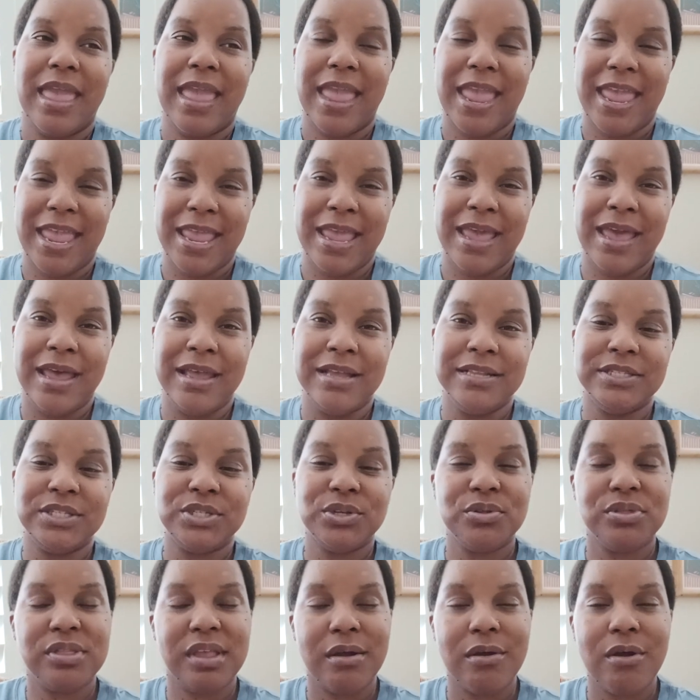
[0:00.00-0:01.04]
And
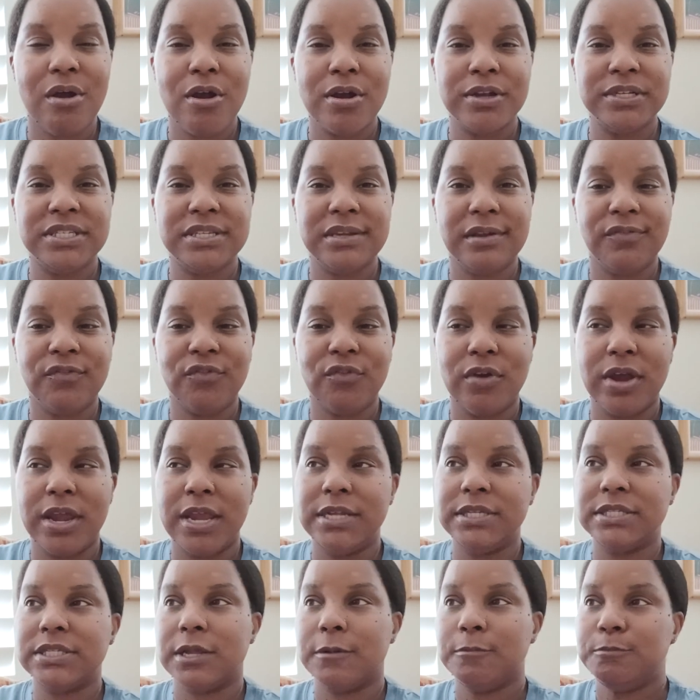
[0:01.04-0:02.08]
so there are
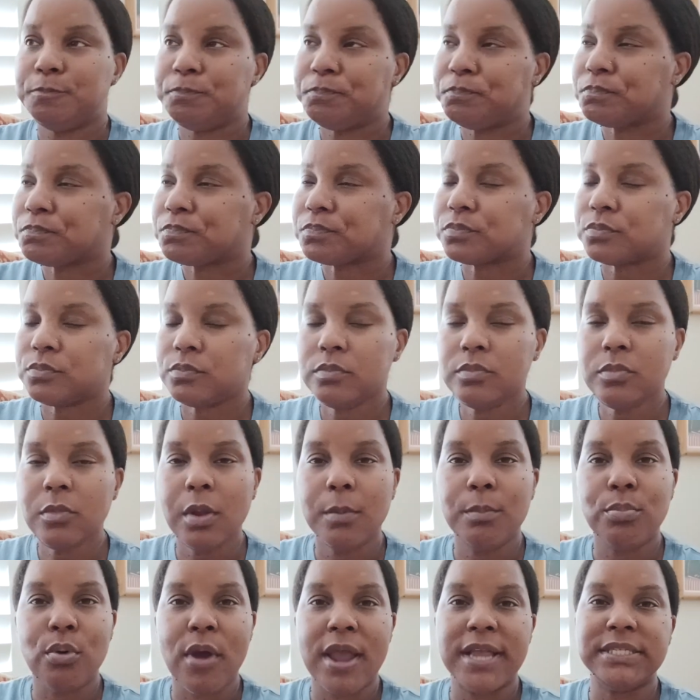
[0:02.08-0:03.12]
different
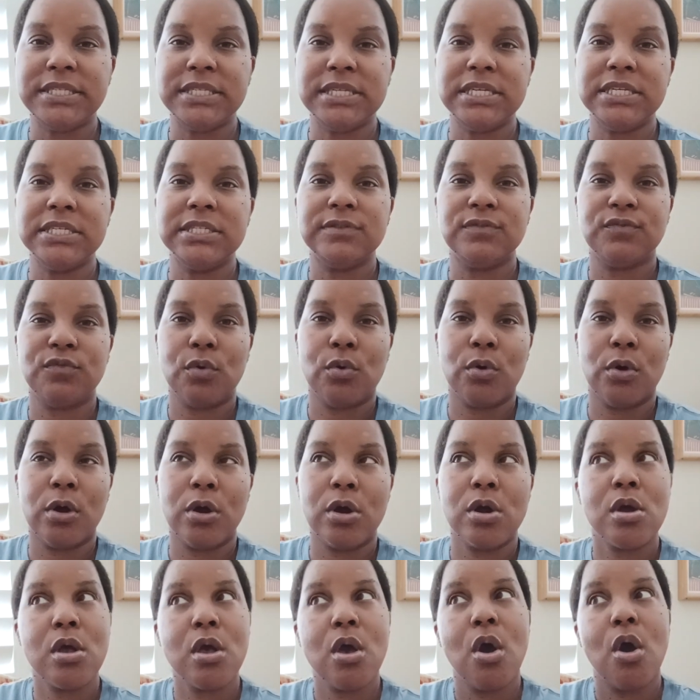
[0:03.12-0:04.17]
prices
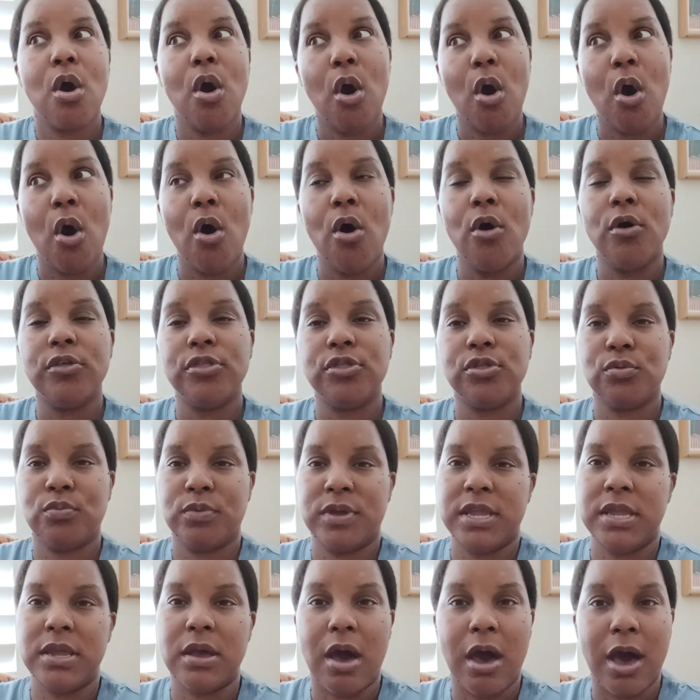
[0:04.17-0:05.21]
for all
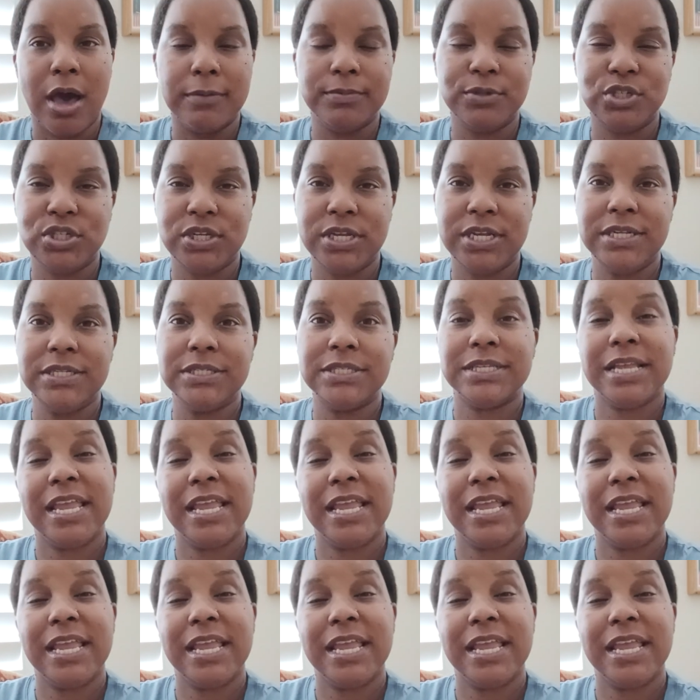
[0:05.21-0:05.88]
3 options.